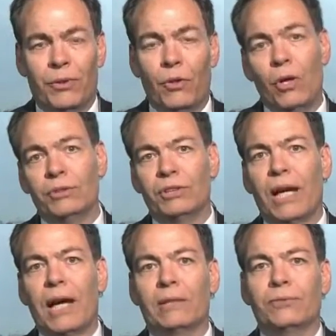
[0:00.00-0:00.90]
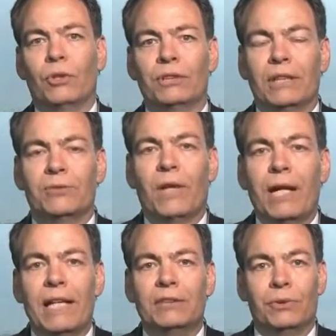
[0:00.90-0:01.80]
their own stock. Of course, that's
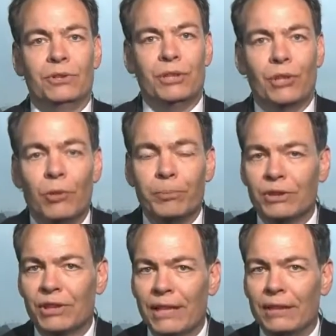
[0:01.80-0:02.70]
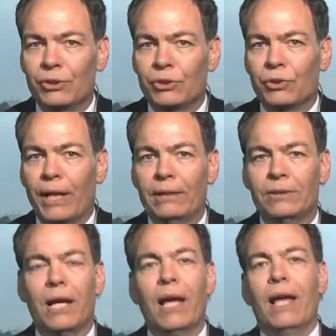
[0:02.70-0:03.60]
financed with 0% interest rates,
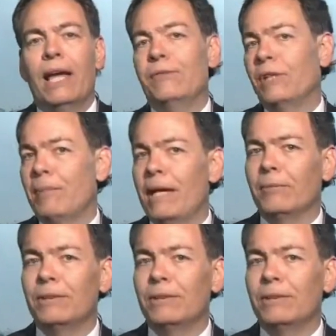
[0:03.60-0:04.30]
and if they make a